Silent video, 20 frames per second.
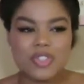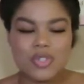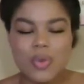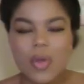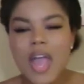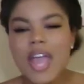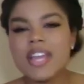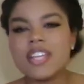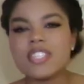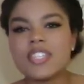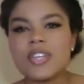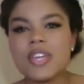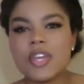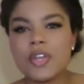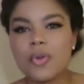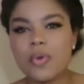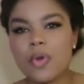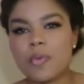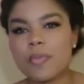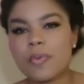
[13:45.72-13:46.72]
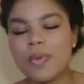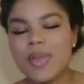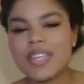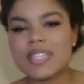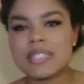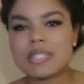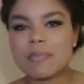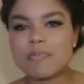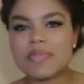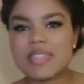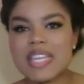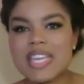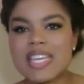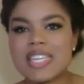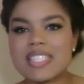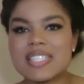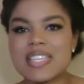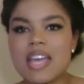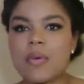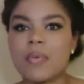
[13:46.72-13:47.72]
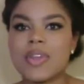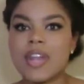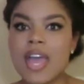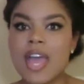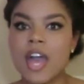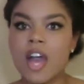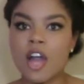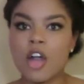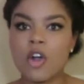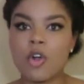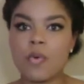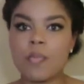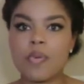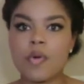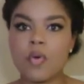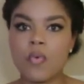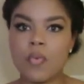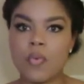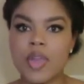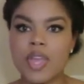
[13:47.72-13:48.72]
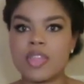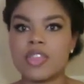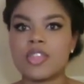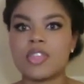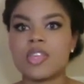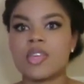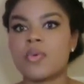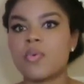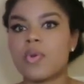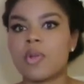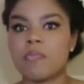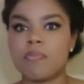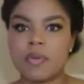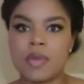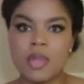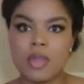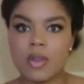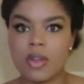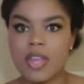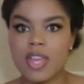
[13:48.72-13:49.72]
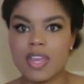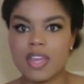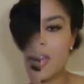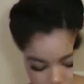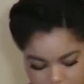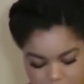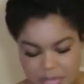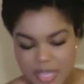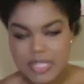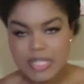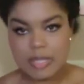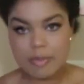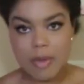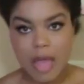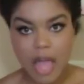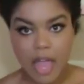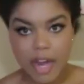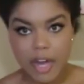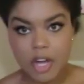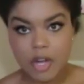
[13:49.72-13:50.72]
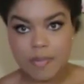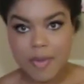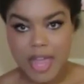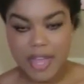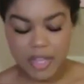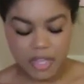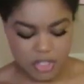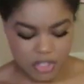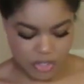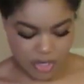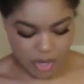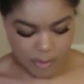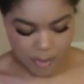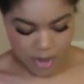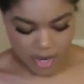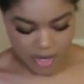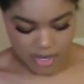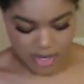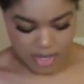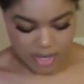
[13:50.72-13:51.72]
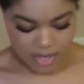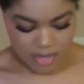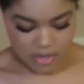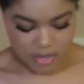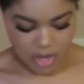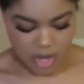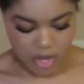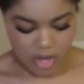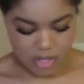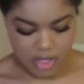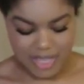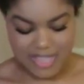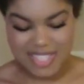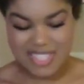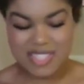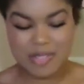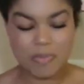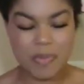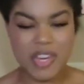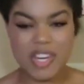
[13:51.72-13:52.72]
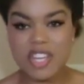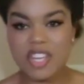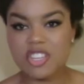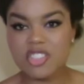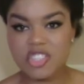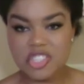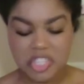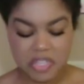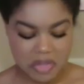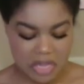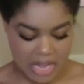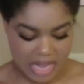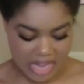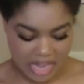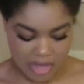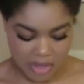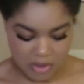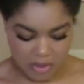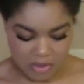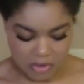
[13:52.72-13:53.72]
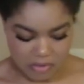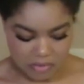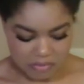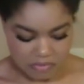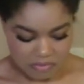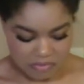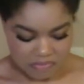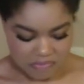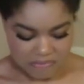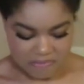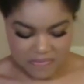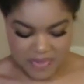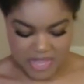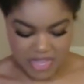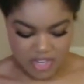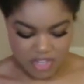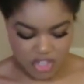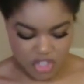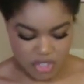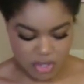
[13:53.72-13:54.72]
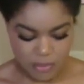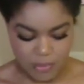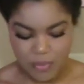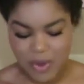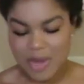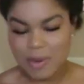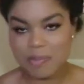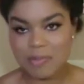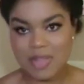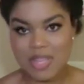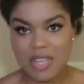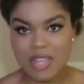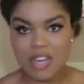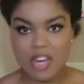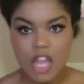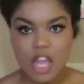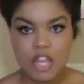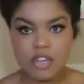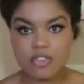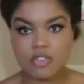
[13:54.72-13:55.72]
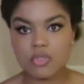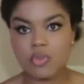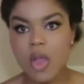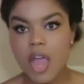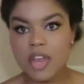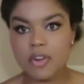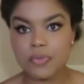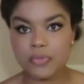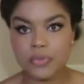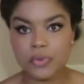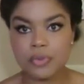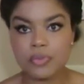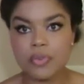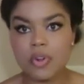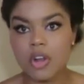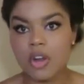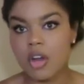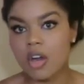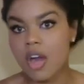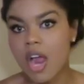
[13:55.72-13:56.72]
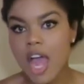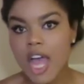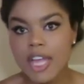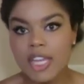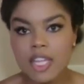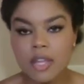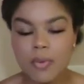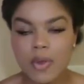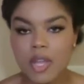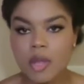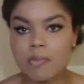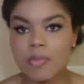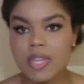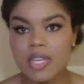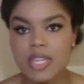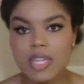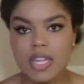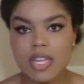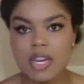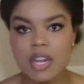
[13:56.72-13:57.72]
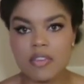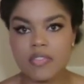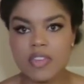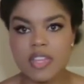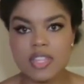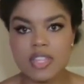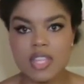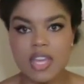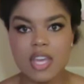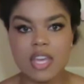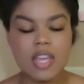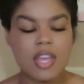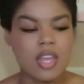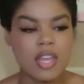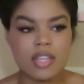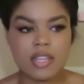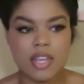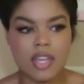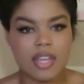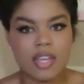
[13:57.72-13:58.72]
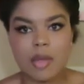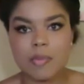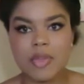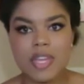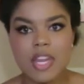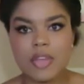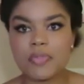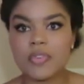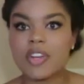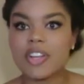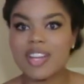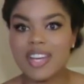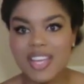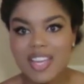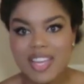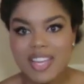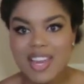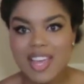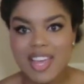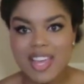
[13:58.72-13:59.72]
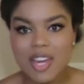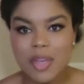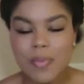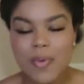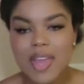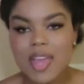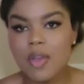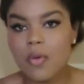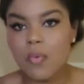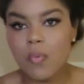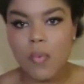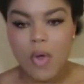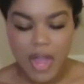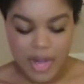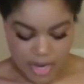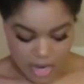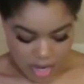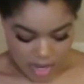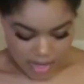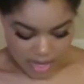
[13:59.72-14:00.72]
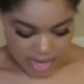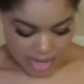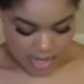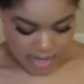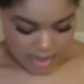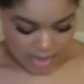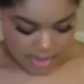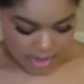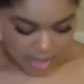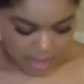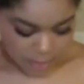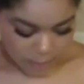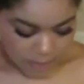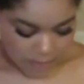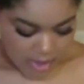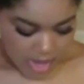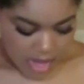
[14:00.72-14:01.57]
try to incorporate some things that would help with your period. Put some iron back into your body, like spinach, kale, fish, red meat, and dried fruit are highly recommended and everything. Like, I mean, if you're gonna eat it anyway, why not, kind of thing.